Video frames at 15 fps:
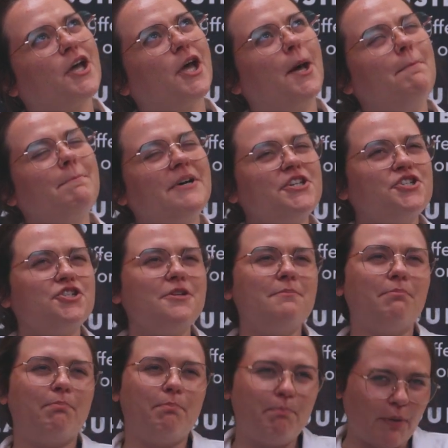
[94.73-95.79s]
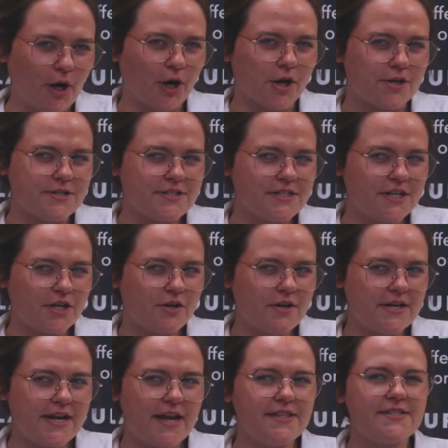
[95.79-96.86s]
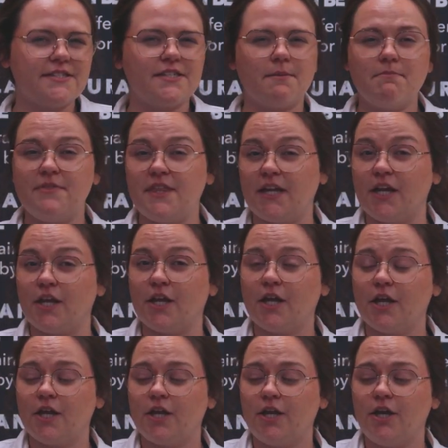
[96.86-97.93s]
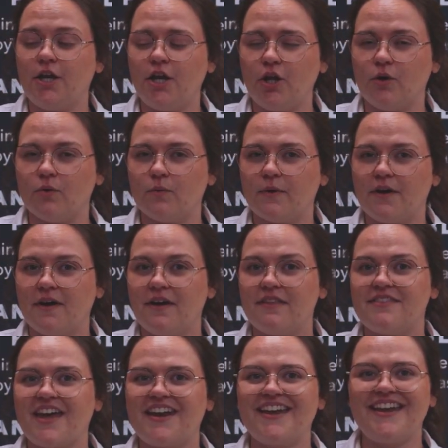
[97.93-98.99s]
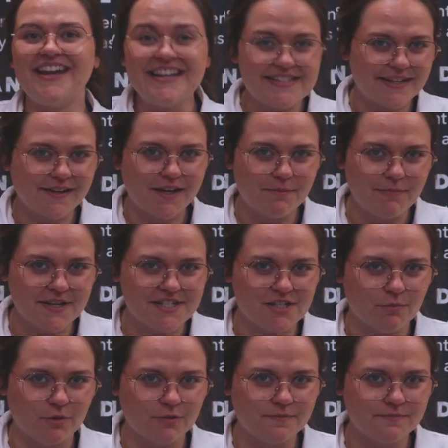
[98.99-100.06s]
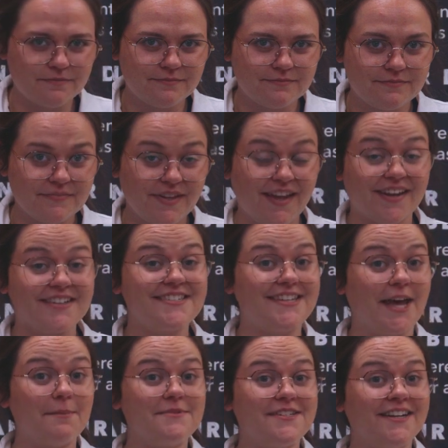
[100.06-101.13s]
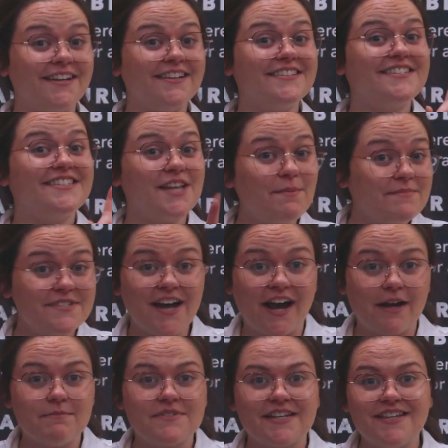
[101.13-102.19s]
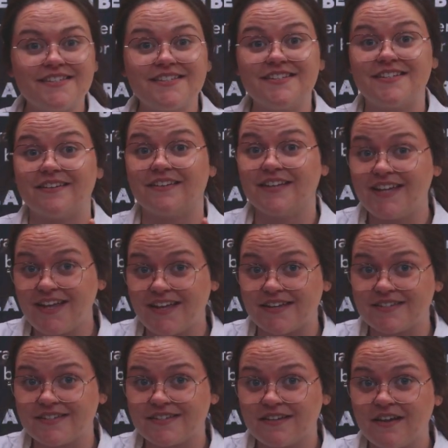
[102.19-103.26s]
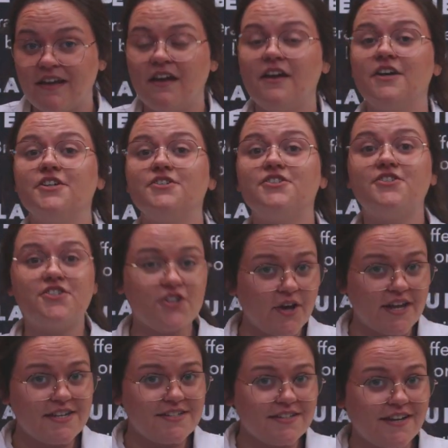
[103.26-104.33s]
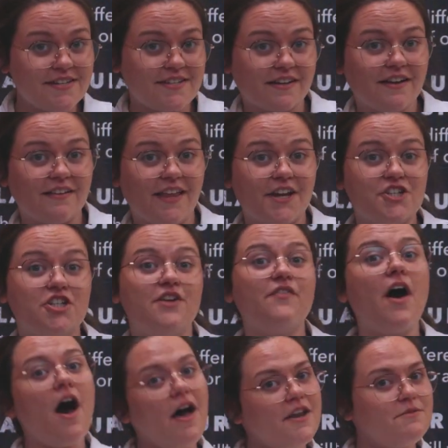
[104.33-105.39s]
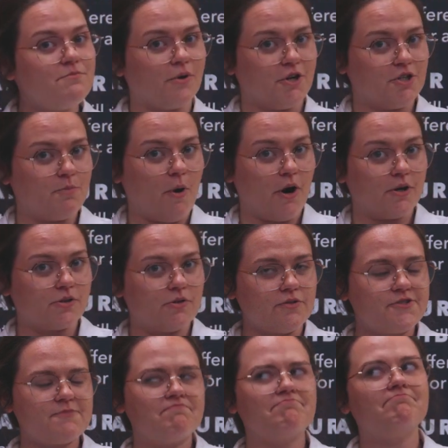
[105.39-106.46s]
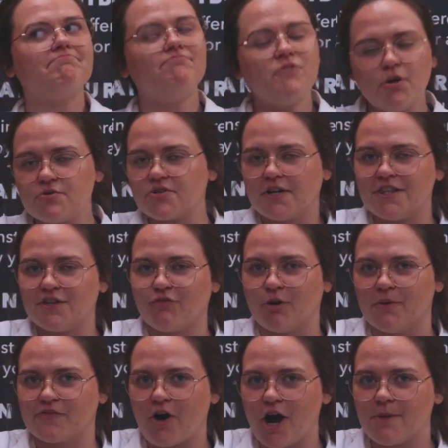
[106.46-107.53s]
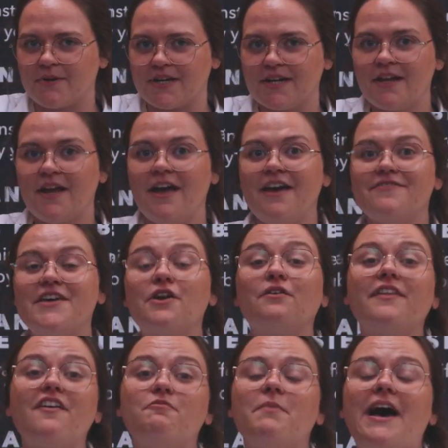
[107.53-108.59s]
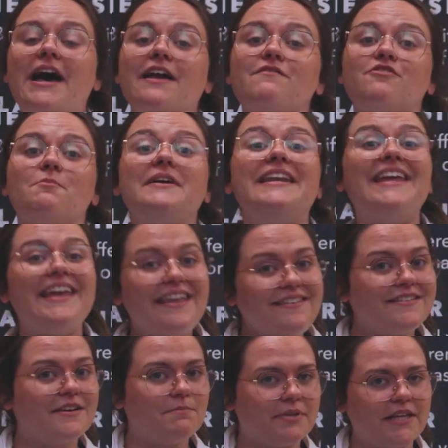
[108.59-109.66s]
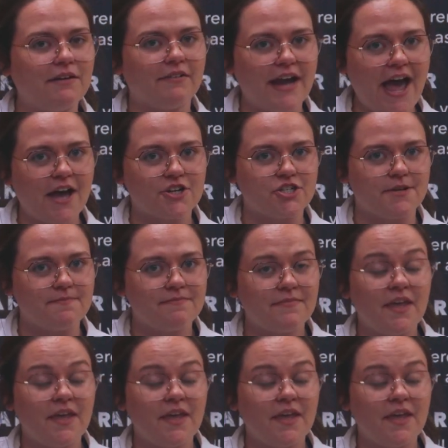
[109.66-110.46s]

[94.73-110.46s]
combustion burns and creates something new that isn't combustible, except sometimes it still is. Soot is a collection of unburned particles, usually in the form of carbon, that are left behind from an incomplete reaction.